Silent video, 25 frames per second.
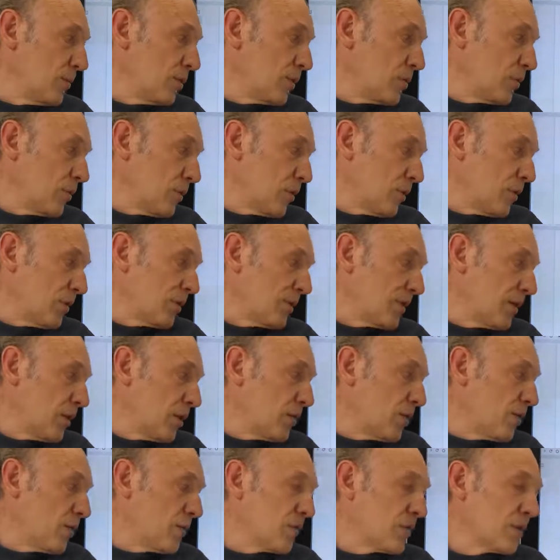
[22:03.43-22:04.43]
because there
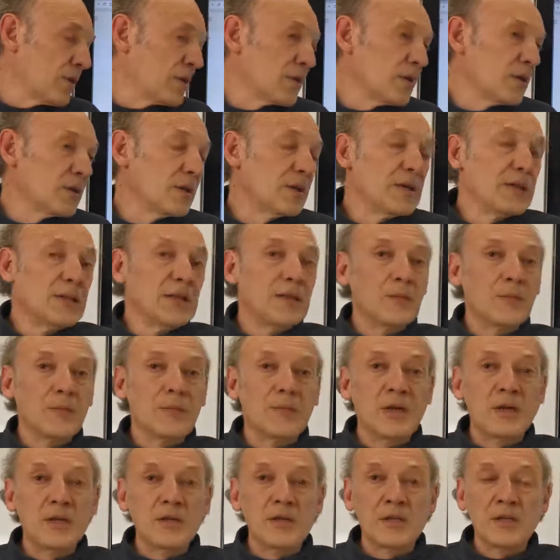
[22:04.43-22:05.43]
are already
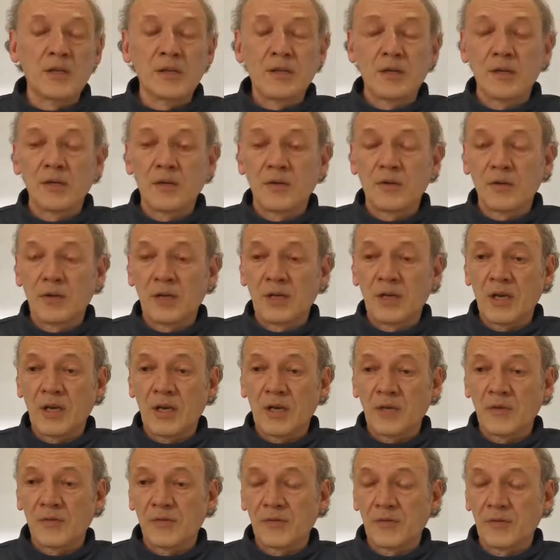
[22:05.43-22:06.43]
many
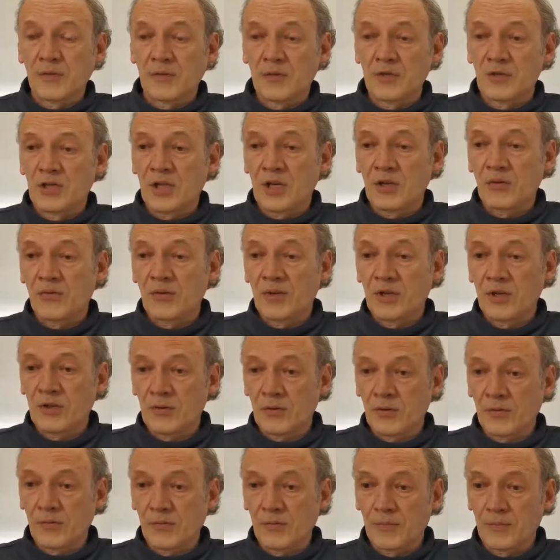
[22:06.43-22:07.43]
gas
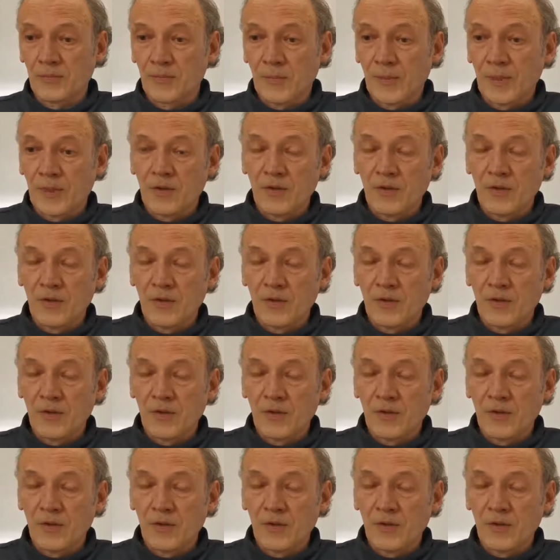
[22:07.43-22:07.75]
generators